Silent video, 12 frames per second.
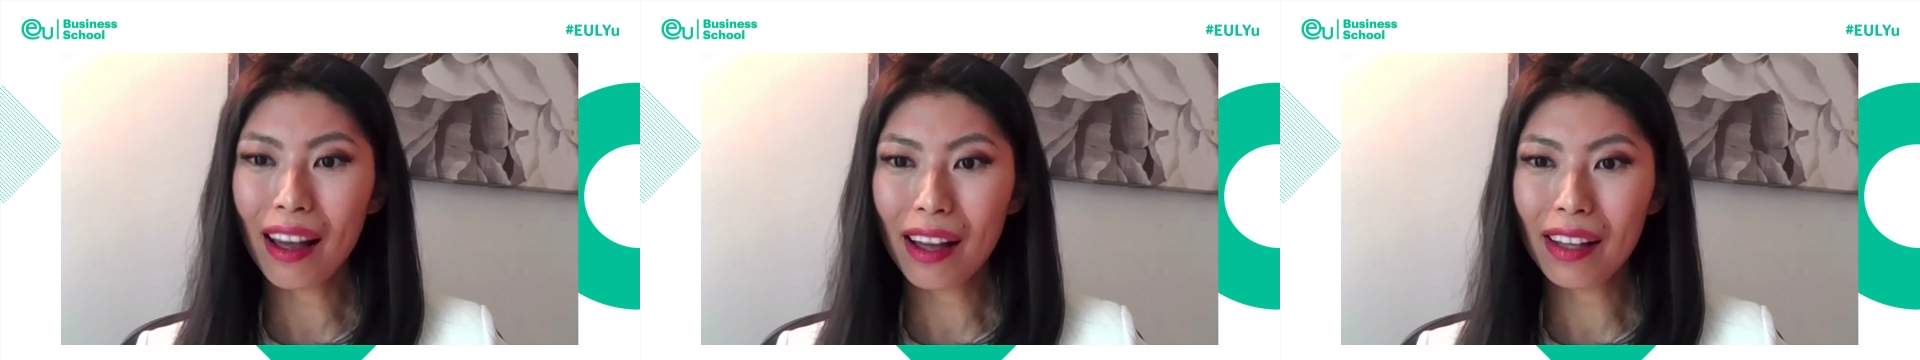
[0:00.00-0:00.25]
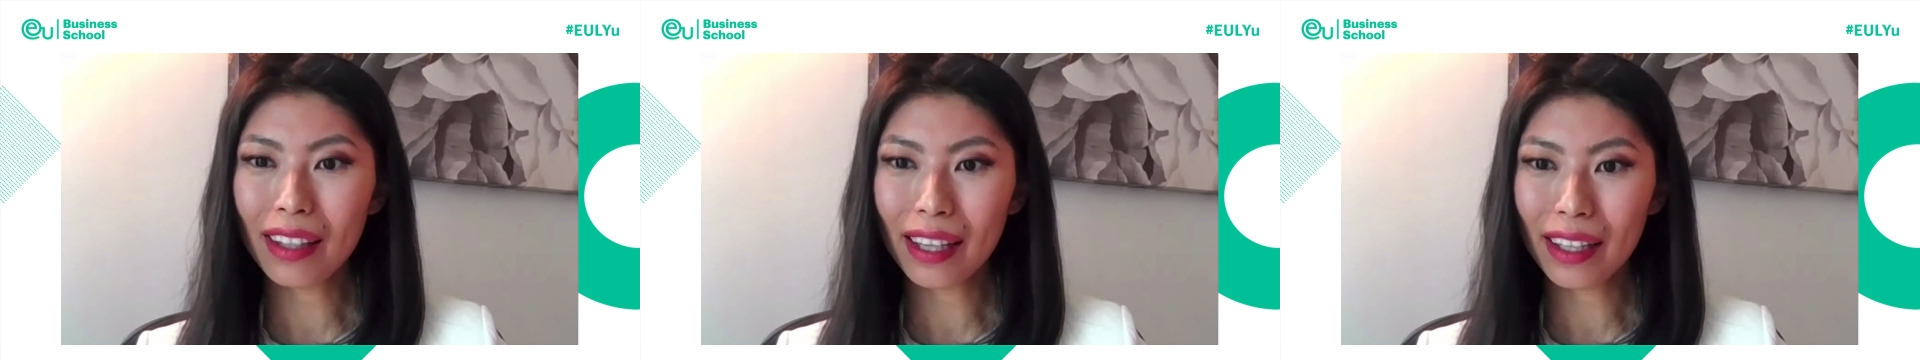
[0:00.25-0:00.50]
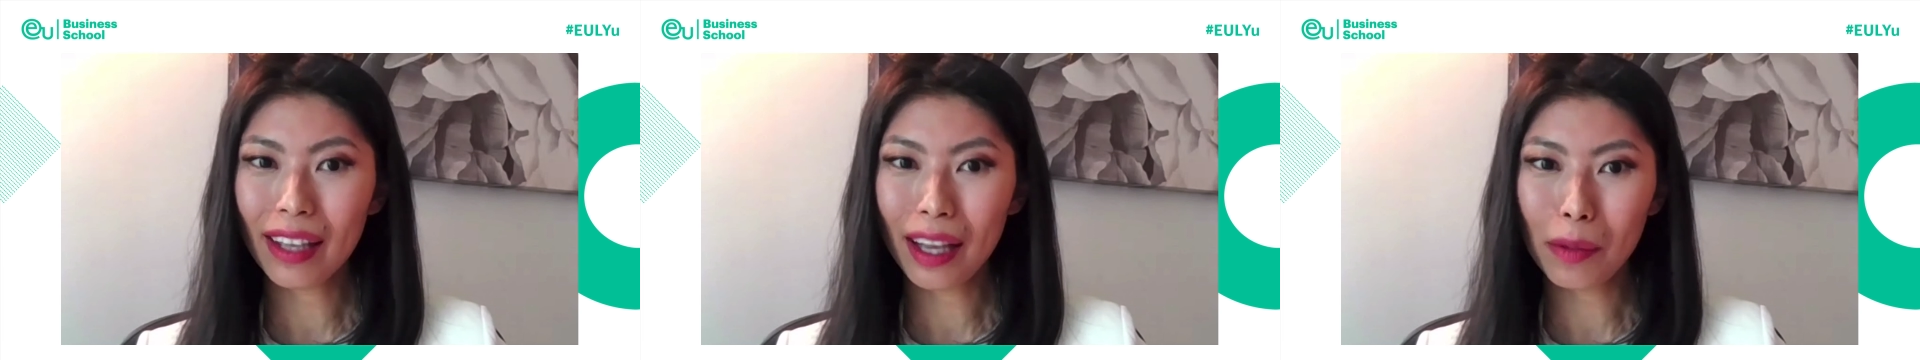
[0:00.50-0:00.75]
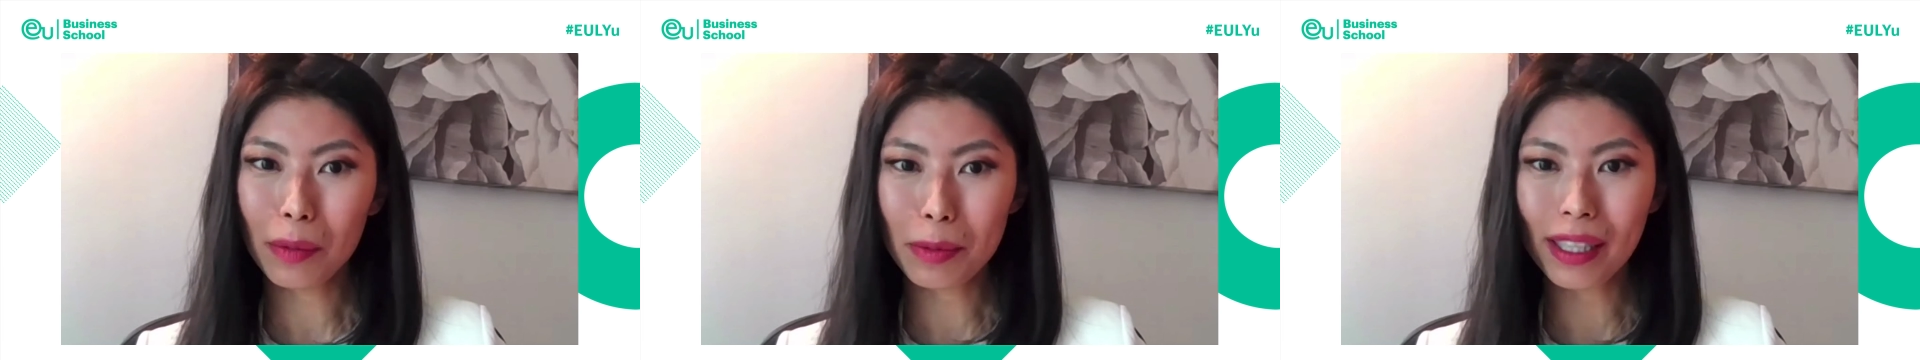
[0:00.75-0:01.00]
that
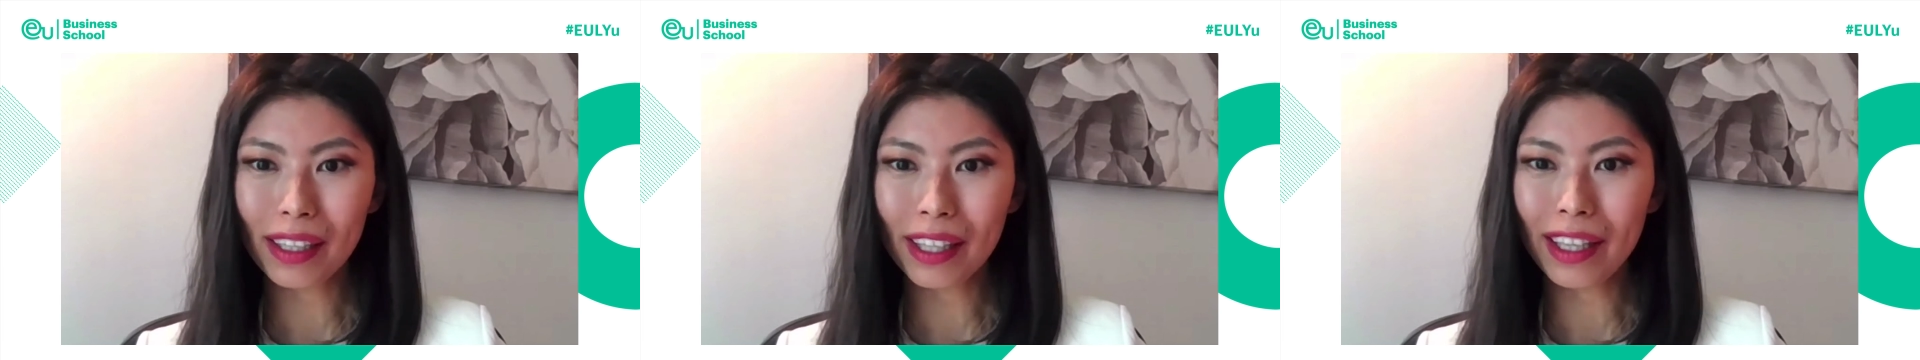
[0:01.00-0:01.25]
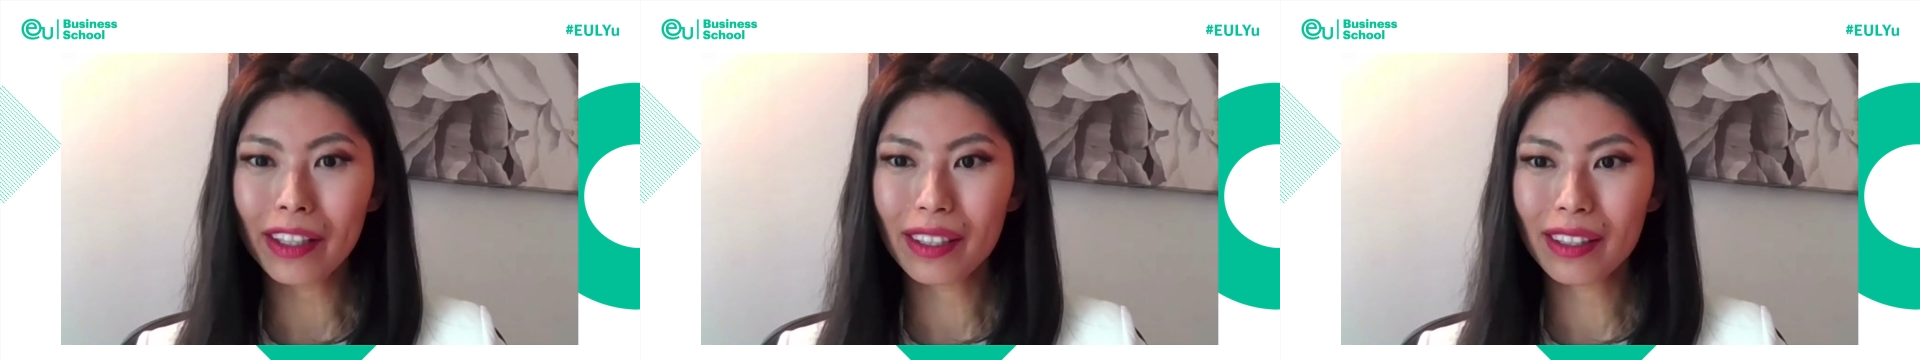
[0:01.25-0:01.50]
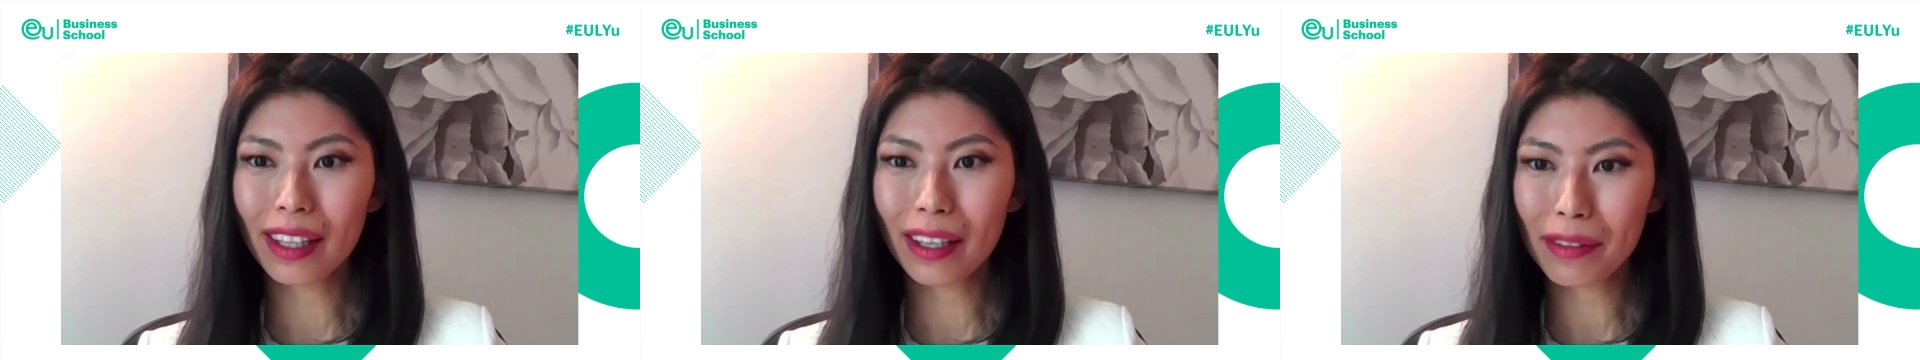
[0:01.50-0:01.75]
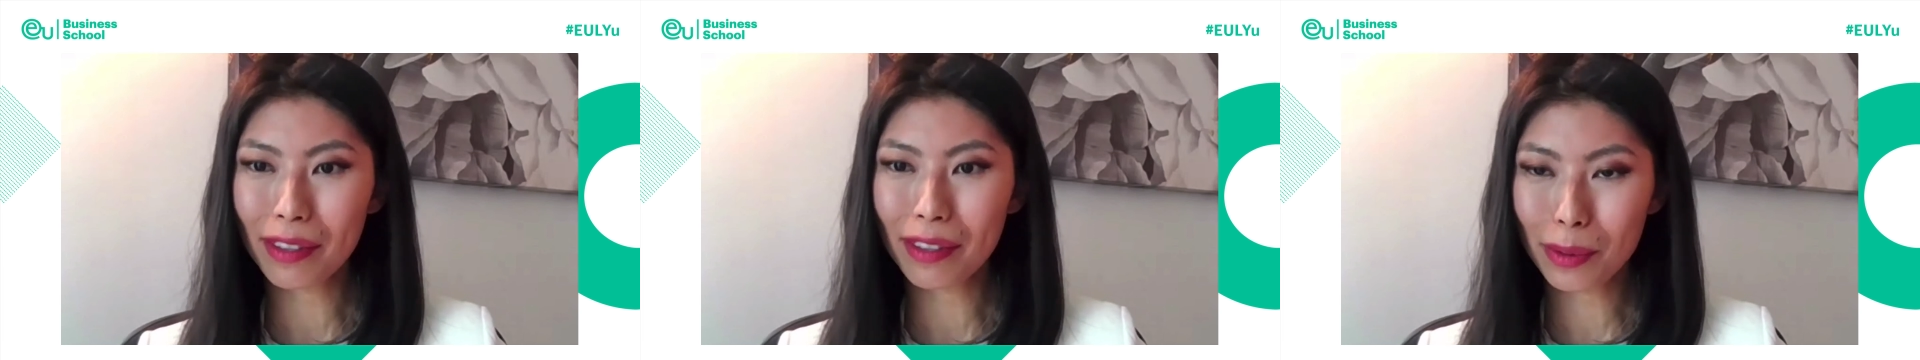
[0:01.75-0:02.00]
helped me later in
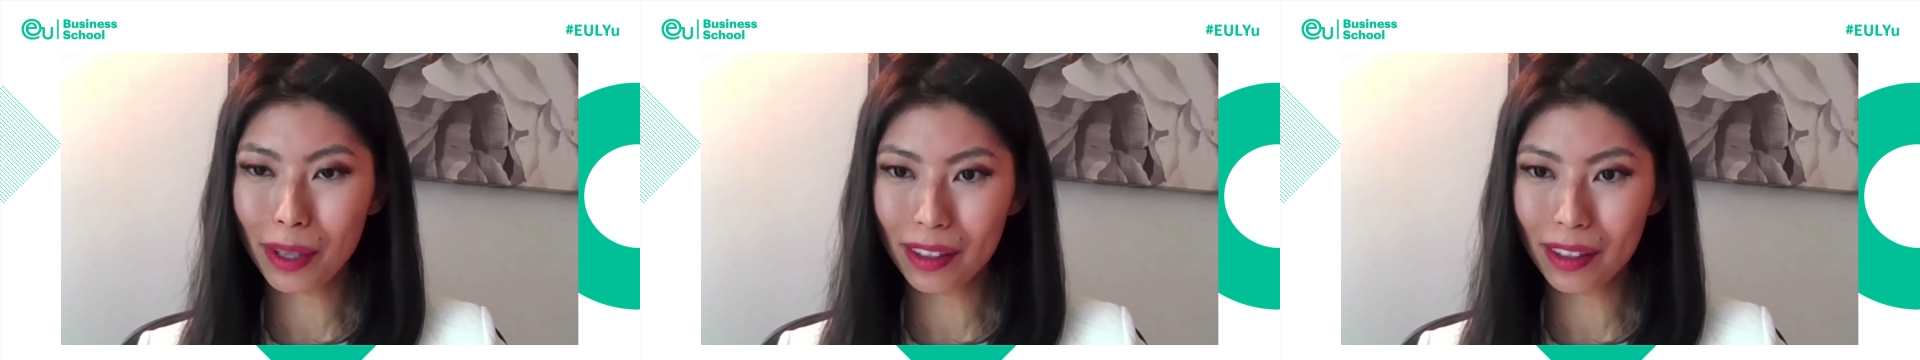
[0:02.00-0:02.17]
life as